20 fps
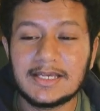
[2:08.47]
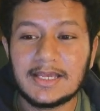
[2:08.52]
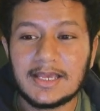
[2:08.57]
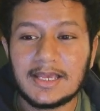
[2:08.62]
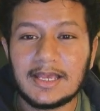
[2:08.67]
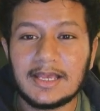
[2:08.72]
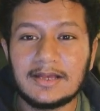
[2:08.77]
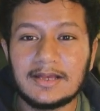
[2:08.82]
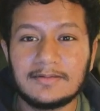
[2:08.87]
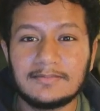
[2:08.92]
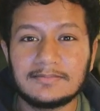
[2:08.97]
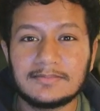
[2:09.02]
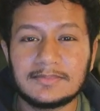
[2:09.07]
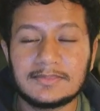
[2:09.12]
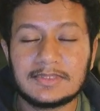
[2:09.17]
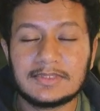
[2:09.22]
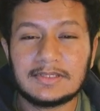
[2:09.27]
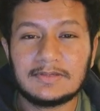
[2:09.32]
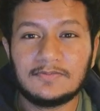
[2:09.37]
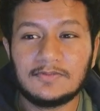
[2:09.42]
Um,
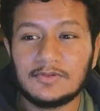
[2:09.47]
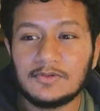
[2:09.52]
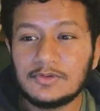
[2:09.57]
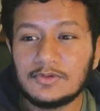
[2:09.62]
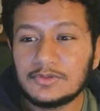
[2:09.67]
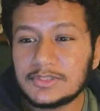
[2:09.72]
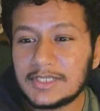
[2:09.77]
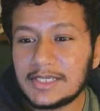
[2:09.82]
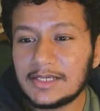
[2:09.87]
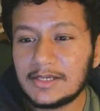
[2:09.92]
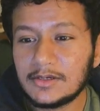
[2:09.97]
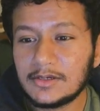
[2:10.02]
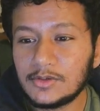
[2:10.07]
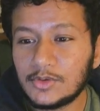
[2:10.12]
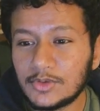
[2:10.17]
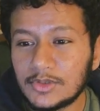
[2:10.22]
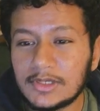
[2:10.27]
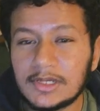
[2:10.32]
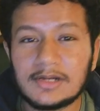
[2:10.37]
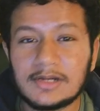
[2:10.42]
if you take
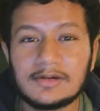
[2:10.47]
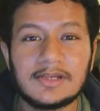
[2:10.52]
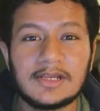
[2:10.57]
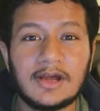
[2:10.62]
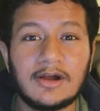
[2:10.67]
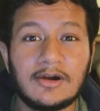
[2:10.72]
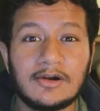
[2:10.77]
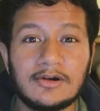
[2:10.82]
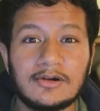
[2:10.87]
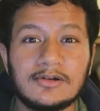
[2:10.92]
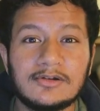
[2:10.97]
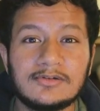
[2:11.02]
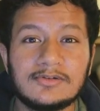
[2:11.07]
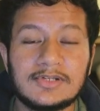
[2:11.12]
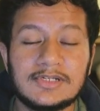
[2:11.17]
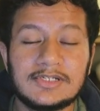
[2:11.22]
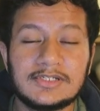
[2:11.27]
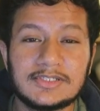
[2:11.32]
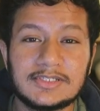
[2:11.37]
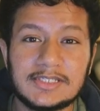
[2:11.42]
coronary artery
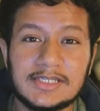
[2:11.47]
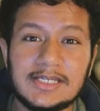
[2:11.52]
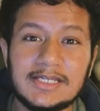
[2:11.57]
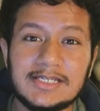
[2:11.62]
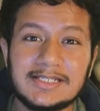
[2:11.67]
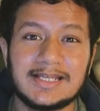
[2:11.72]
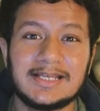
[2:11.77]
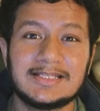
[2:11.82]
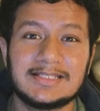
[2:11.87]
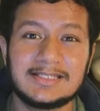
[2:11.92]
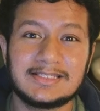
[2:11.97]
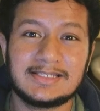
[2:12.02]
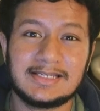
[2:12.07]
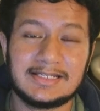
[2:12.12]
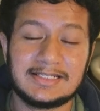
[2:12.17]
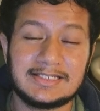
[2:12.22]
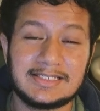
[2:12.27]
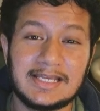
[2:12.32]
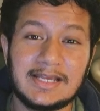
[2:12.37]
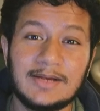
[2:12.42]
disease as an
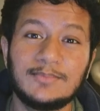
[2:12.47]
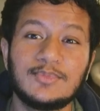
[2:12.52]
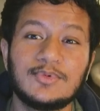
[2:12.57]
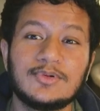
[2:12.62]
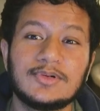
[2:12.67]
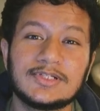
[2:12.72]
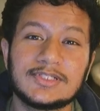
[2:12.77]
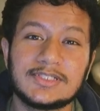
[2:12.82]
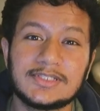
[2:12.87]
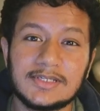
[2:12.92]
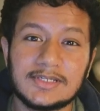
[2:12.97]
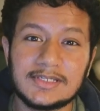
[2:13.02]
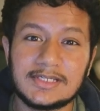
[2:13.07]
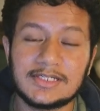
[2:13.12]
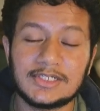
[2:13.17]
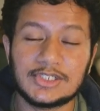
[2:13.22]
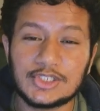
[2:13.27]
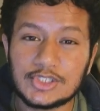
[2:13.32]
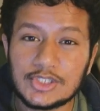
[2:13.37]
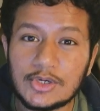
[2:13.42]
example, a study has
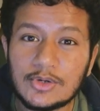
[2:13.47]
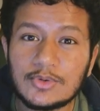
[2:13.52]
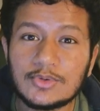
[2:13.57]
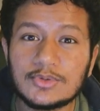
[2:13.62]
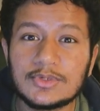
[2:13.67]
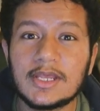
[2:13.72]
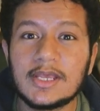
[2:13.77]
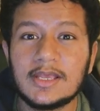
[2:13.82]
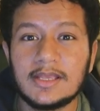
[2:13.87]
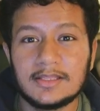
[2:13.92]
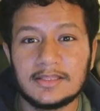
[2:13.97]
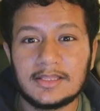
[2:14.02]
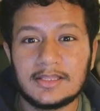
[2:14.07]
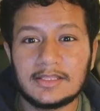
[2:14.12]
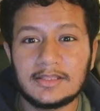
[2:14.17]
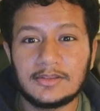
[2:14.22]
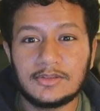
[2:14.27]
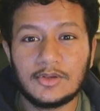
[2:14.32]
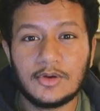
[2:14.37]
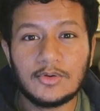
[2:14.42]
shown
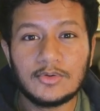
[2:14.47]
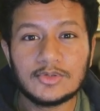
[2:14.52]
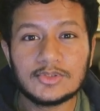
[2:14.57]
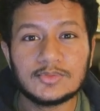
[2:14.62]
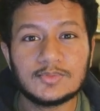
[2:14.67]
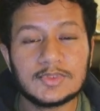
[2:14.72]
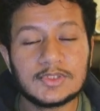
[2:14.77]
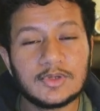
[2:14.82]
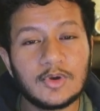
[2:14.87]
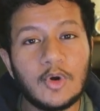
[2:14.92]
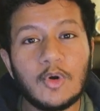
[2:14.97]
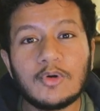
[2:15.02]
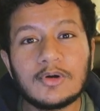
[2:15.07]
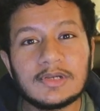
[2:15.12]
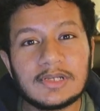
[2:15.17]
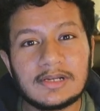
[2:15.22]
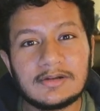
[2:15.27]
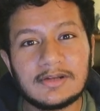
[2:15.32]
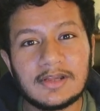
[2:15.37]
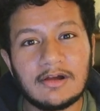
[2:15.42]
that those with
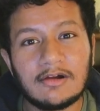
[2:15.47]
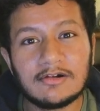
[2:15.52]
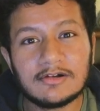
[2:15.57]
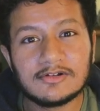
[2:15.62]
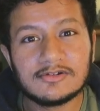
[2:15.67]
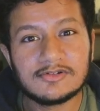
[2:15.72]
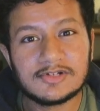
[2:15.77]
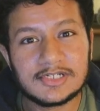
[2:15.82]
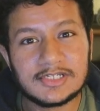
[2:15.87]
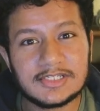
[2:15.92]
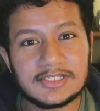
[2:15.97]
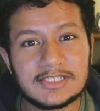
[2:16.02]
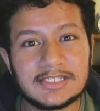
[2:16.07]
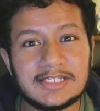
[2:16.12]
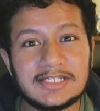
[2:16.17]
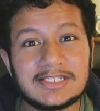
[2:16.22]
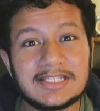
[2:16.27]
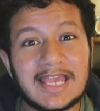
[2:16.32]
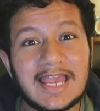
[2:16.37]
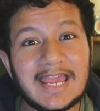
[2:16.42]
coronary artery
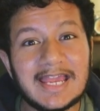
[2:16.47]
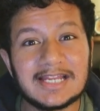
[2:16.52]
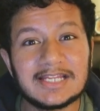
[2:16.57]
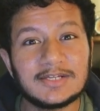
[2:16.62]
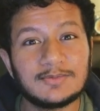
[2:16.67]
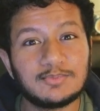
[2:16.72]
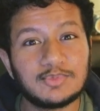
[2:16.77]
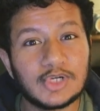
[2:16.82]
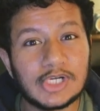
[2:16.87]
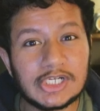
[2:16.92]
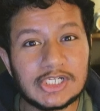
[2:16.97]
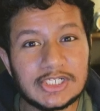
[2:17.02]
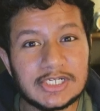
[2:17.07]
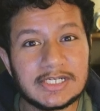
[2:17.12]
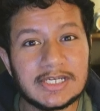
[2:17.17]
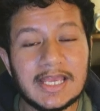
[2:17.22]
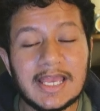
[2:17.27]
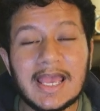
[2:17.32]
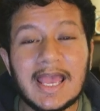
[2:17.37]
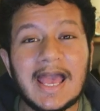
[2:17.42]
disease and depression
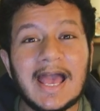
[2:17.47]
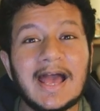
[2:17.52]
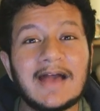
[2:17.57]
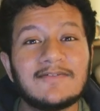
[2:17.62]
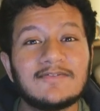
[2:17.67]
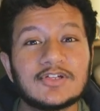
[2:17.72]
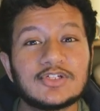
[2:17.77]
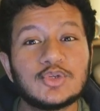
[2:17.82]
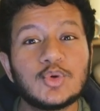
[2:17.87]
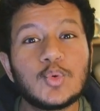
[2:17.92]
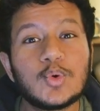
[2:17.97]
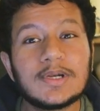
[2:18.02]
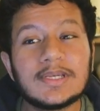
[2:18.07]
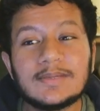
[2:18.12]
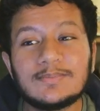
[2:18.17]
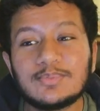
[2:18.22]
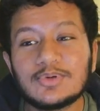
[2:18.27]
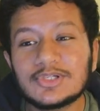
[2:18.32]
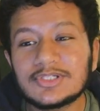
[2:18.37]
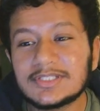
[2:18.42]
have a
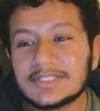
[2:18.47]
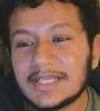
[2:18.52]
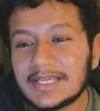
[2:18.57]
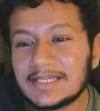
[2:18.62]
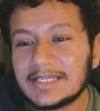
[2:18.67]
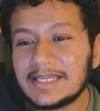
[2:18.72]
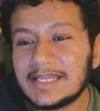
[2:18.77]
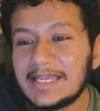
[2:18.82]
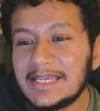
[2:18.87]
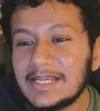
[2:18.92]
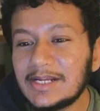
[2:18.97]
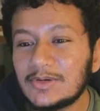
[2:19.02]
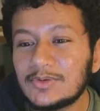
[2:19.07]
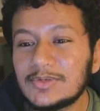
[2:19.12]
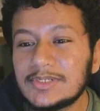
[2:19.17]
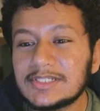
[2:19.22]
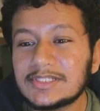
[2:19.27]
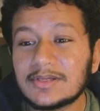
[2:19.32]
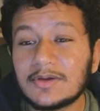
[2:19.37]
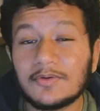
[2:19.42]
20%
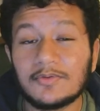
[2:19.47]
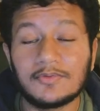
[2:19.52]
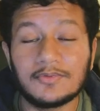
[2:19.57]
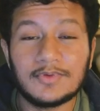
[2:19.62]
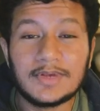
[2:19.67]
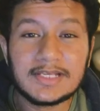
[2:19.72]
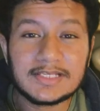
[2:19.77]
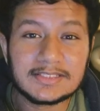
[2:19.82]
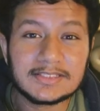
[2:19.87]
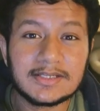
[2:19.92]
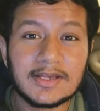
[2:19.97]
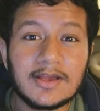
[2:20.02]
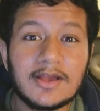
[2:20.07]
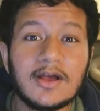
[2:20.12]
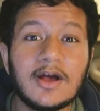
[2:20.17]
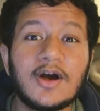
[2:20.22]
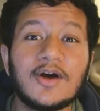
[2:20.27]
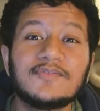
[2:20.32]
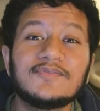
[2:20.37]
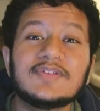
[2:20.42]
increased risk
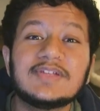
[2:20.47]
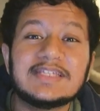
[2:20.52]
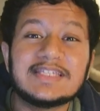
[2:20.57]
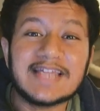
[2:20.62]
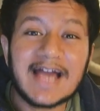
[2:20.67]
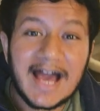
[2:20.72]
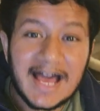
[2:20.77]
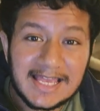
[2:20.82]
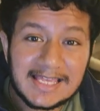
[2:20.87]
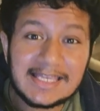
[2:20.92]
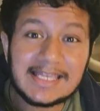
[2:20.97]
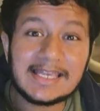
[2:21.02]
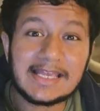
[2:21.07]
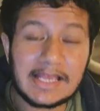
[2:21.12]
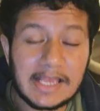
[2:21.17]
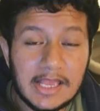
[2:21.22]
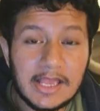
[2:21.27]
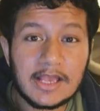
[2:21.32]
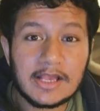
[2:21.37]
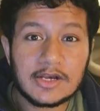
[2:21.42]
of dying
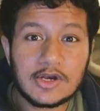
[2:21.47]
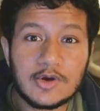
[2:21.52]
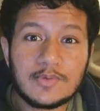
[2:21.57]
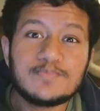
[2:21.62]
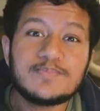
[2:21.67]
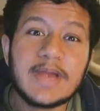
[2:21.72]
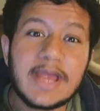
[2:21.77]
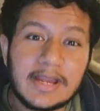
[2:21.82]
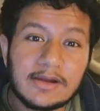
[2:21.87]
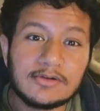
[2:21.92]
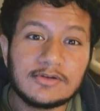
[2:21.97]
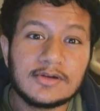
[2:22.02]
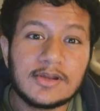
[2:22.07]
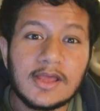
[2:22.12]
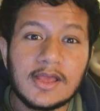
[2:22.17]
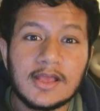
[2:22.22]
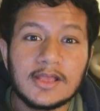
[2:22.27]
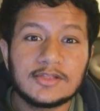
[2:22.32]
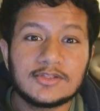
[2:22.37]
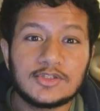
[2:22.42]
compared
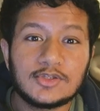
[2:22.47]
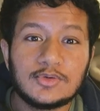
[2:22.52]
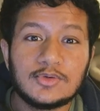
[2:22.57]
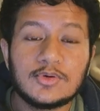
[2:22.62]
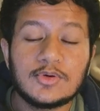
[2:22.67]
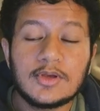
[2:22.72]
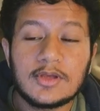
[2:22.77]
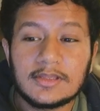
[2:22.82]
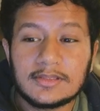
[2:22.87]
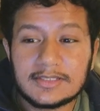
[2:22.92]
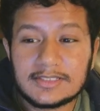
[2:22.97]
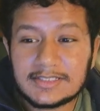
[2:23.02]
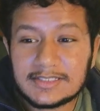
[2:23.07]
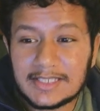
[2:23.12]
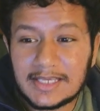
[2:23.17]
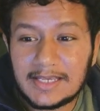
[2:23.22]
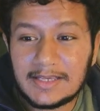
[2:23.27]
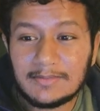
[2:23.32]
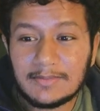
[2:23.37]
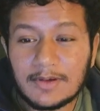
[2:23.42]
to the
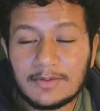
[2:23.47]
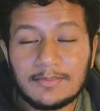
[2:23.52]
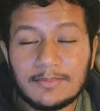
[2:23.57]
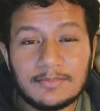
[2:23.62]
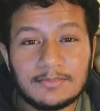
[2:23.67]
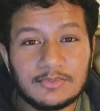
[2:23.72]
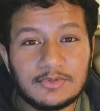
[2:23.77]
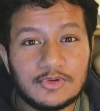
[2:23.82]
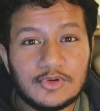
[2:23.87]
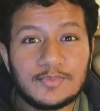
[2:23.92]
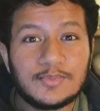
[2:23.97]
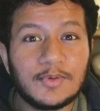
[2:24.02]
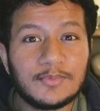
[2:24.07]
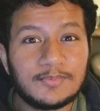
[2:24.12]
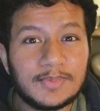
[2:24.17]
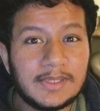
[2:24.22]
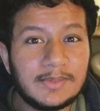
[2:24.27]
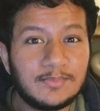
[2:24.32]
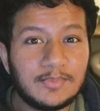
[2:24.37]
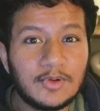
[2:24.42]
same um, group of
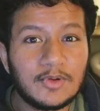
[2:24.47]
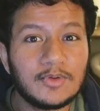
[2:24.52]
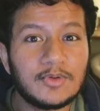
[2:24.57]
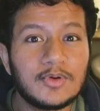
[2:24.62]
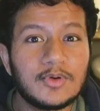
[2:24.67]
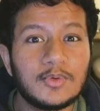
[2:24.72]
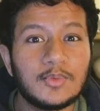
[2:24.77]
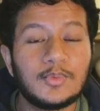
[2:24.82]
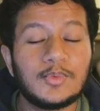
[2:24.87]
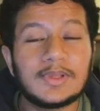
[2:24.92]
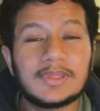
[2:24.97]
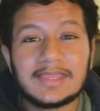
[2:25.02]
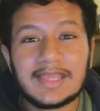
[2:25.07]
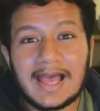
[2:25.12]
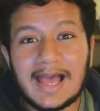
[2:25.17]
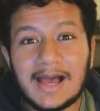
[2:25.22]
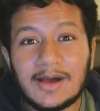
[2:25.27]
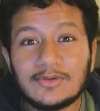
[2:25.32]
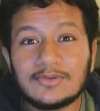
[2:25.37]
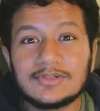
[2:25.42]
people
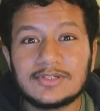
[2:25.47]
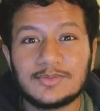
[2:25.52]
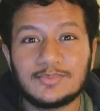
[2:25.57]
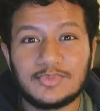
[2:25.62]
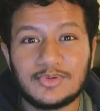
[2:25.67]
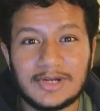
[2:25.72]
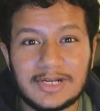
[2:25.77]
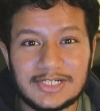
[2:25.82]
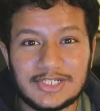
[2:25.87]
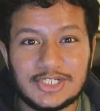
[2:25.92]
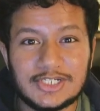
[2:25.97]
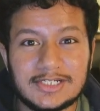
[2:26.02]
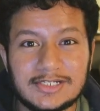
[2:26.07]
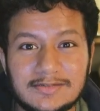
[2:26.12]
without depression.